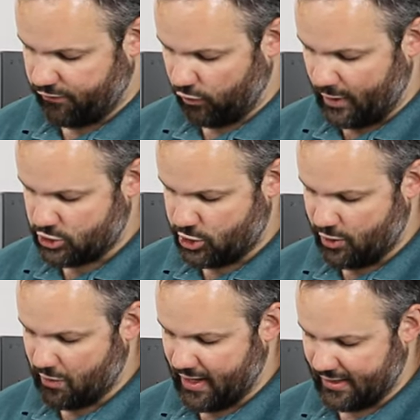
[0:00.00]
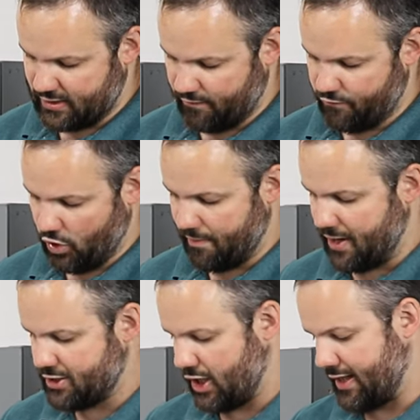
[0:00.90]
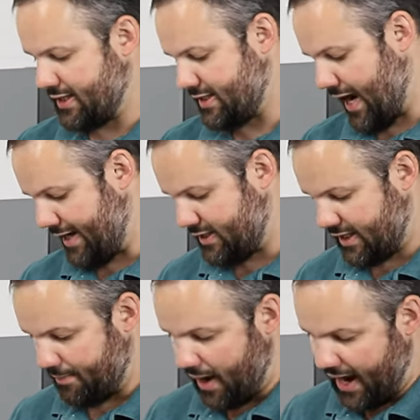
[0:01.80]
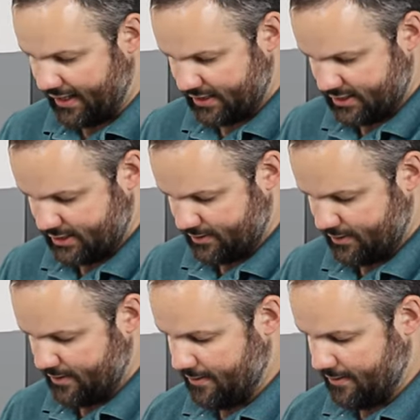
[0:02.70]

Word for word: flush unit verbiage on the sides of the box.